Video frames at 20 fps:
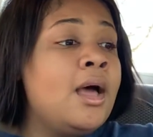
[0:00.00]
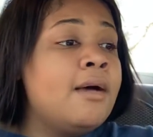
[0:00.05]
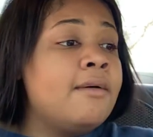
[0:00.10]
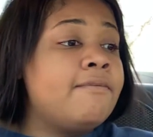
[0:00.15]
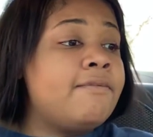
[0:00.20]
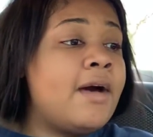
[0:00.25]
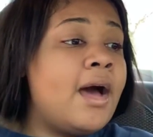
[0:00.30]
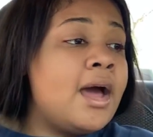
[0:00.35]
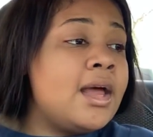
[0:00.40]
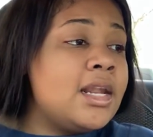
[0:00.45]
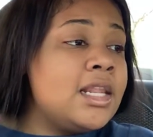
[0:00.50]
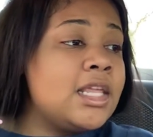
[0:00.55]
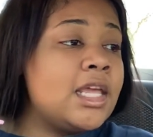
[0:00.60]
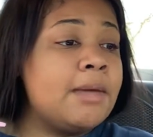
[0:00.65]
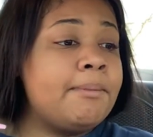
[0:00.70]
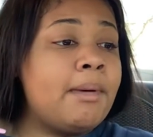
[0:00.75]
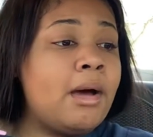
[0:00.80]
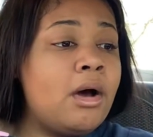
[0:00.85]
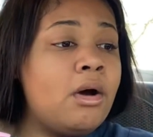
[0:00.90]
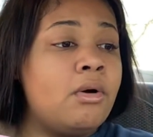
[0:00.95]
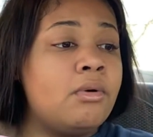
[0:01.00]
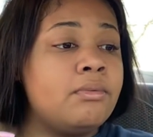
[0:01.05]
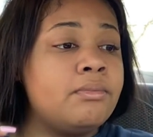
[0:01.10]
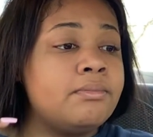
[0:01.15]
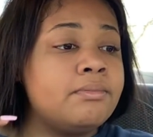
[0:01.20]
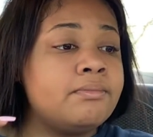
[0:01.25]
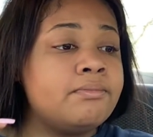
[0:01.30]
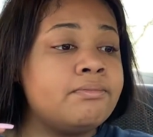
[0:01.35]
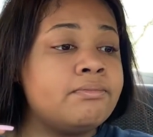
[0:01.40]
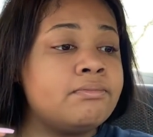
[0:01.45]
Finally,
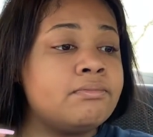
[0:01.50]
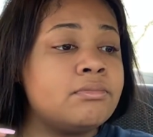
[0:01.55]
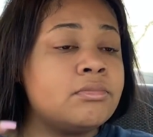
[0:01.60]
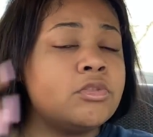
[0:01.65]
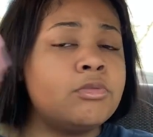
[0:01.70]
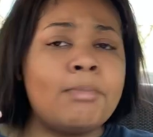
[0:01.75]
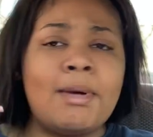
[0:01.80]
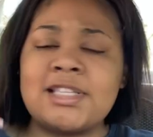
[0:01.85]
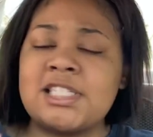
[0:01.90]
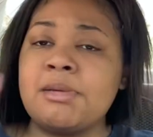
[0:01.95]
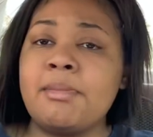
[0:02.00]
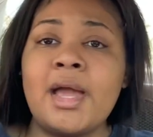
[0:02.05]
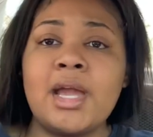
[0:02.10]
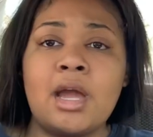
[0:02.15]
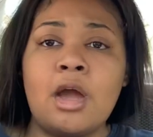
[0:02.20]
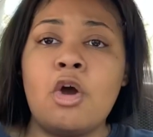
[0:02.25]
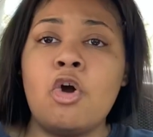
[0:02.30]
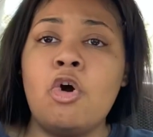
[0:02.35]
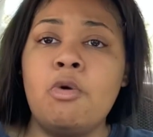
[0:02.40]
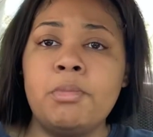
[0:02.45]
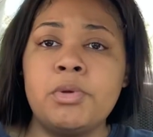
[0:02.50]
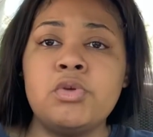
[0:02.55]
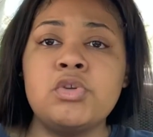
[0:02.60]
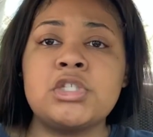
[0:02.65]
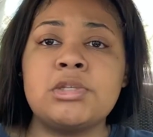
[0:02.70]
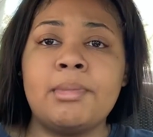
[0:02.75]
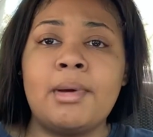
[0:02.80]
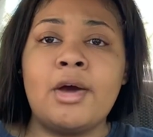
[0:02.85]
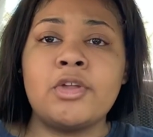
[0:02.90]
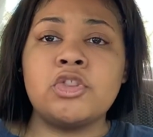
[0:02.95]
by the time I got home and
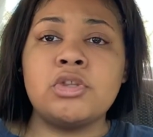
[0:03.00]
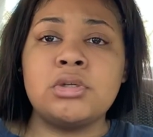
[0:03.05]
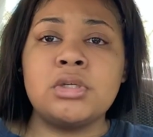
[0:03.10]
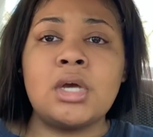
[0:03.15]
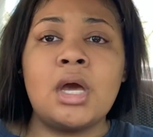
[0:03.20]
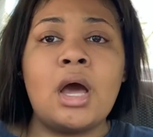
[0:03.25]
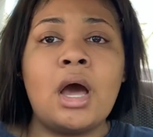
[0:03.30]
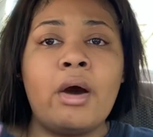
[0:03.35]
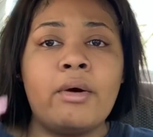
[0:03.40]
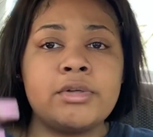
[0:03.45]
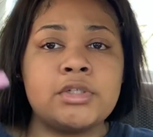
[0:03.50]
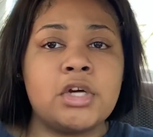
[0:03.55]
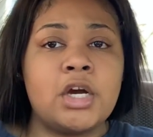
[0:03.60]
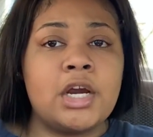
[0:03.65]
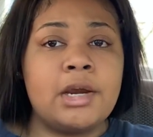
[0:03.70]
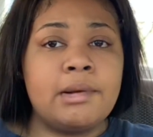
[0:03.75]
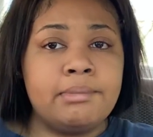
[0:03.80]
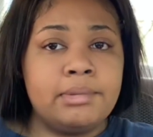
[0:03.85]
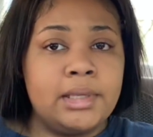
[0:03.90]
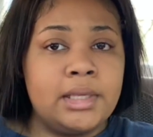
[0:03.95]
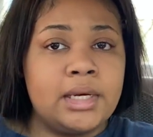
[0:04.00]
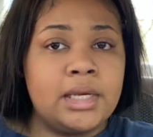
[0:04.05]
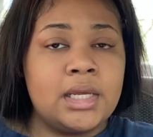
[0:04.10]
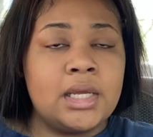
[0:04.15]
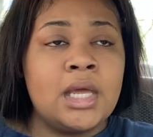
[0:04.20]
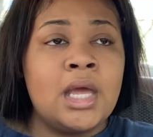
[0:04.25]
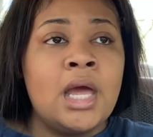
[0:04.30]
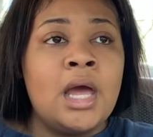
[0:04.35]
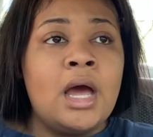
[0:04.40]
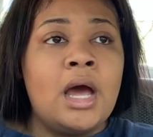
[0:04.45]
used the bathroom, yeah, I was already
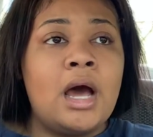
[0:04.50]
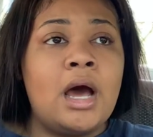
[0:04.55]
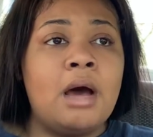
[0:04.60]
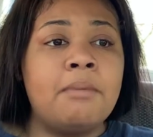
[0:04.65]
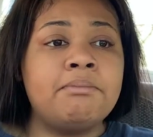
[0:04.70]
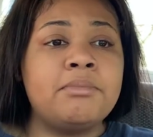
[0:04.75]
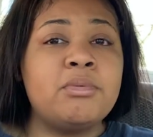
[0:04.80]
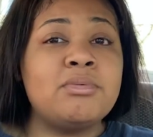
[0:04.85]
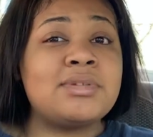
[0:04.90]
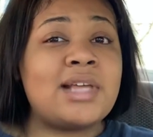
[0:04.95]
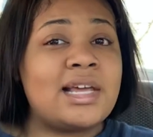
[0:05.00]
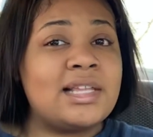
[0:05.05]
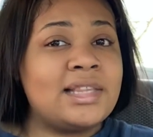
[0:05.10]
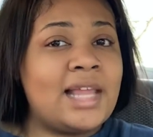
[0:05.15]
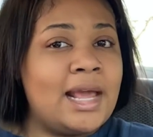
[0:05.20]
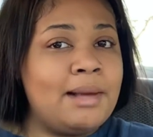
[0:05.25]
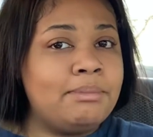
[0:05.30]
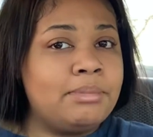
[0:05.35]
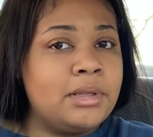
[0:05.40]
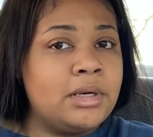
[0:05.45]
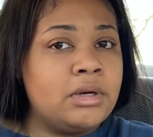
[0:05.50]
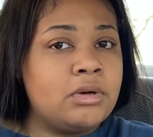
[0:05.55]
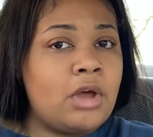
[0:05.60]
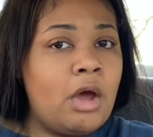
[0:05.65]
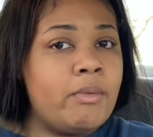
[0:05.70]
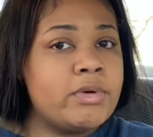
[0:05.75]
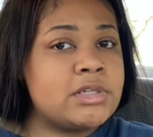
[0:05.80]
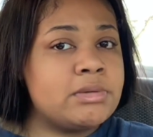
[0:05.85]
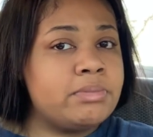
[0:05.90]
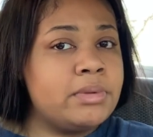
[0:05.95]
bleeding. It was like light bleeding
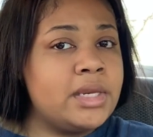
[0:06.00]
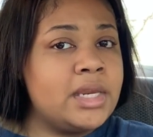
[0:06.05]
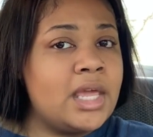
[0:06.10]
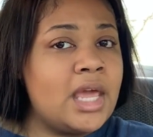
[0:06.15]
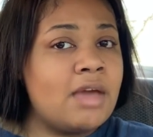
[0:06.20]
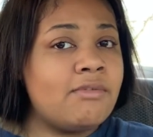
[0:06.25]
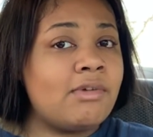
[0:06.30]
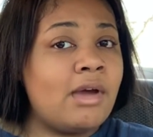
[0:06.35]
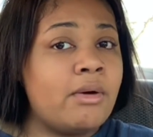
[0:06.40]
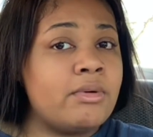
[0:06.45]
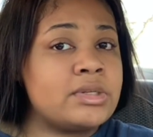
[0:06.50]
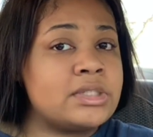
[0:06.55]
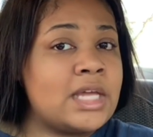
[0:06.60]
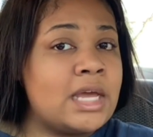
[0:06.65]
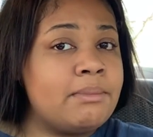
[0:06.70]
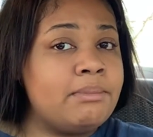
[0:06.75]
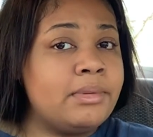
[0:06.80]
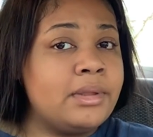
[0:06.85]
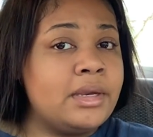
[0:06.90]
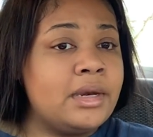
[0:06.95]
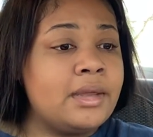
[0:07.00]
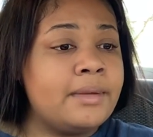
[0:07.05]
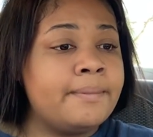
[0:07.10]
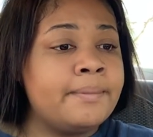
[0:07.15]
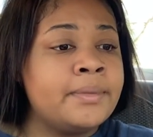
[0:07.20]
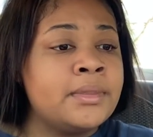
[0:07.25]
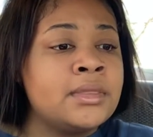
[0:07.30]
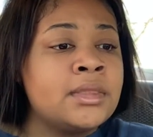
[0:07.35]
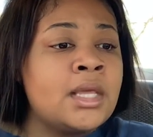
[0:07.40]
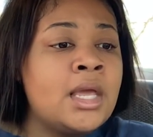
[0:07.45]
though. I wasn't bleeding heavy, I was light bleeding.
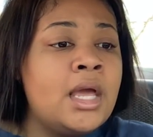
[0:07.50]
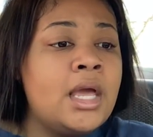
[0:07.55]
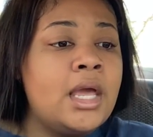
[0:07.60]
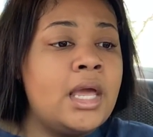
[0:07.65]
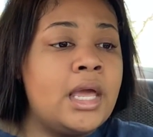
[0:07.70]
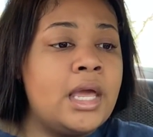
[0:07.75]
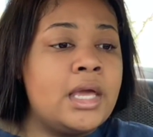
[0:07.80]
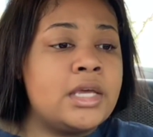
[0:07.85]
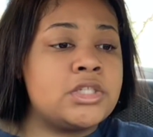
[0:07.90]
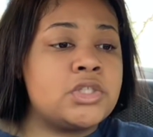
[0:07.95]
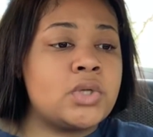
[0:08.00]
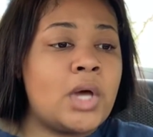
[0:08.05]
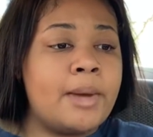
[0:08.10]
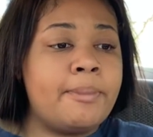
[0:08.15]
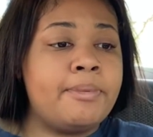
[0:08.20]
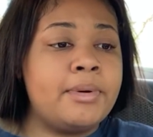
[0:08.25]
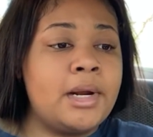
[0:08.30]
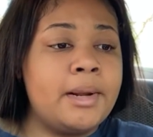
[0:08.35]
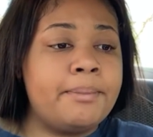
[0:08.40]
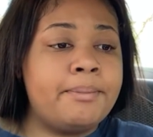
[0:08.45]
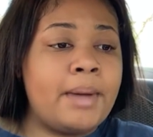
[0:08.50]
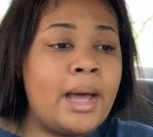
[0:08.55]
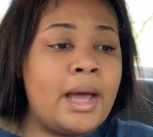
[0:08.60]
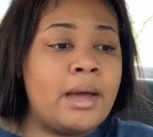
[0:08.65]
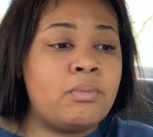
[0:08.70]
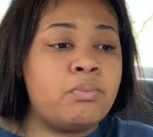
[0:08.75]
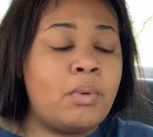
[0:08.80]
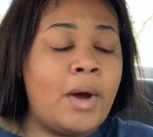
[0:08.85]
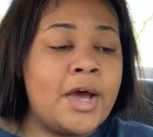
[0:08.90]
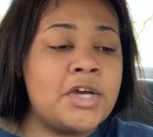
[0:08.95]
And so
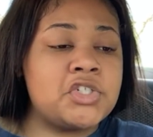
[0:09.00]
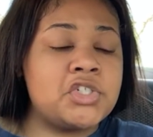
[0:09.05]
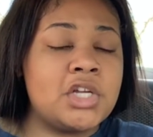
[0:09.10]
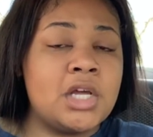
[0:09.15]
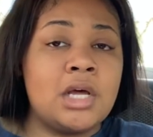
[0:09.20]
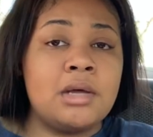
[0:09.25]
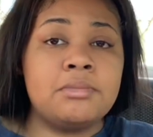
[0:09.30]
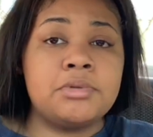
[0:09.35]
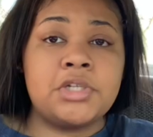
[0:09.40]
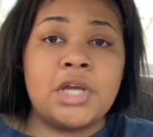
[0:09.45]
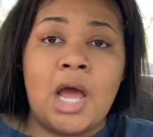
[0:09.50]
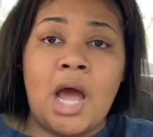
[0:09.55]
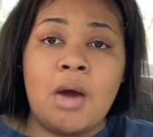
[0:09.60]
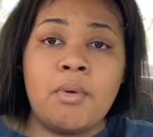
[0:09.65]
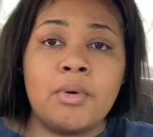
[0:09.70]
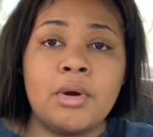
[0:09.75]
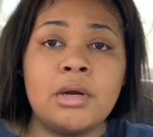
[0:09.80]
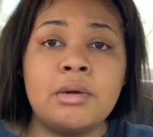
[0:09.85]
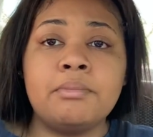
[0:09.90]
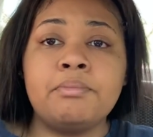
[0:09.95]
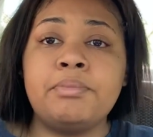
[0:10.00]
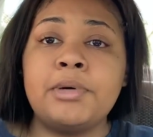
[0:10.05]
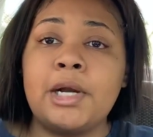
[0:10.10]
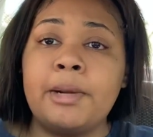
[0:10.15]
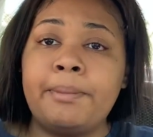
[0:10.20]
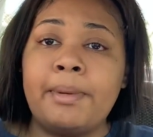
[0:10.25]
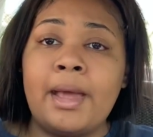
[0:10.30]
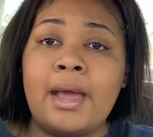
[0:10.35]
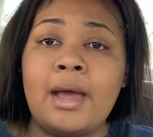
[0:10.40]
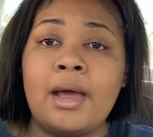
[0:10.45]
I washed up, showered, put
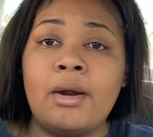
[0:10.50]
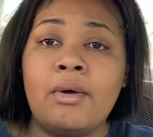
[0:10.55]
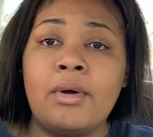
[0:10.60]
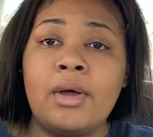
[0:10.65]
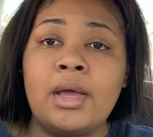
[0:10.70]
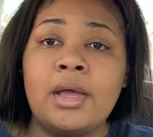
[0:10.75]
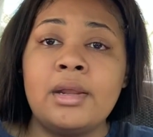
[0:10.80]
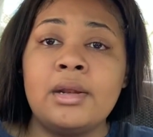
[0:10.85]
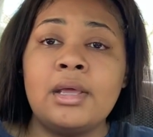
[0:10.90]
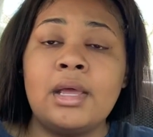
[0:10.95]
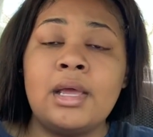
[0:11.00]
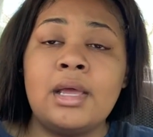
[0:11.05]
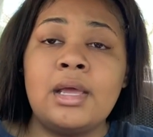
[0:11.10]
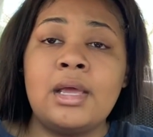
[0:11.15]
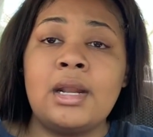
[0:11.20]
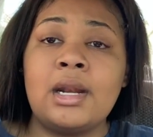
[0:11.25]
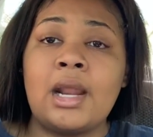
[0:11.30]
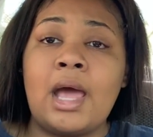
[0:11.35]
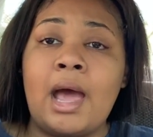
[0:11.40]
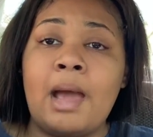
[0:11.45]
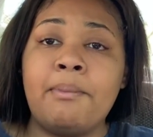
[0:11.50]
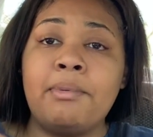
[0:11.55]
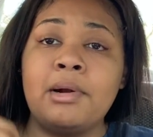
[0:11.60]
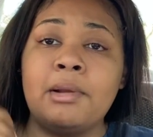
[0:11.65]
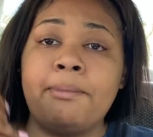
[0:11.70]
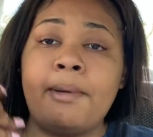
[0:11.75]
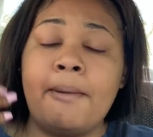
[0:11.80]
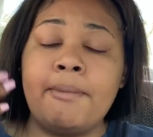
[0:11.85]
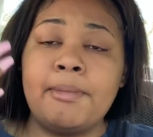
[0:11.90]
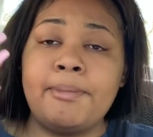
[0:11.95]
a pad on, and I put
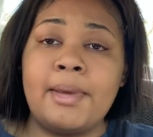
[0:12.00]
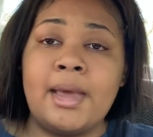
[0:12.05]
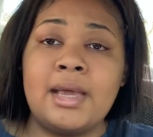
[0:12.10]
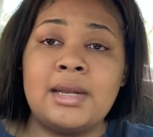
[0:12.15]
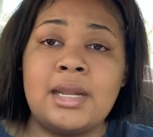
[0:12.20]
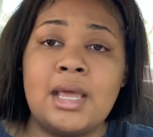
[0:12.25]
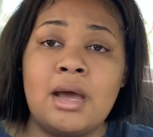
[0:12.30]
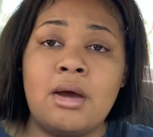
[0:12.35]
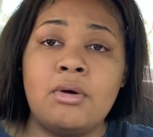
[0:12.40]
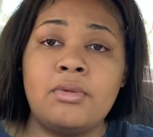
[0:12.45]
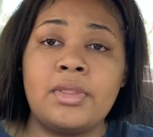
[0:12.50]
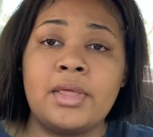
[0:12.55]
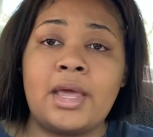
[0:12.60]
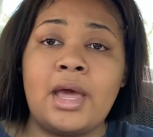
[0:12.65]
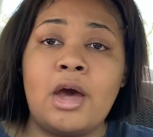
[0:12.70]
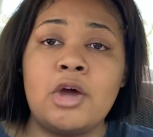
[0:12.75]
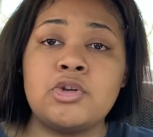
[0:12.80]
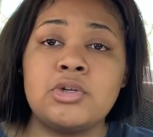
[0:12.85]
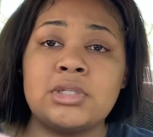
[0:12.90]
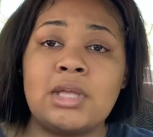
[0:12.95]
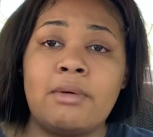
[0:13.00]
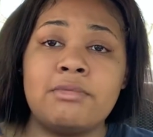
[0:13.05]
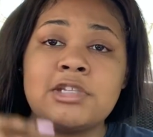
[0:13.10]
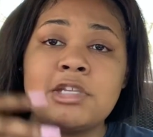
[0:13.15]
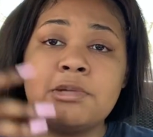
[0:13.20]
a puppy pad down on the couch because I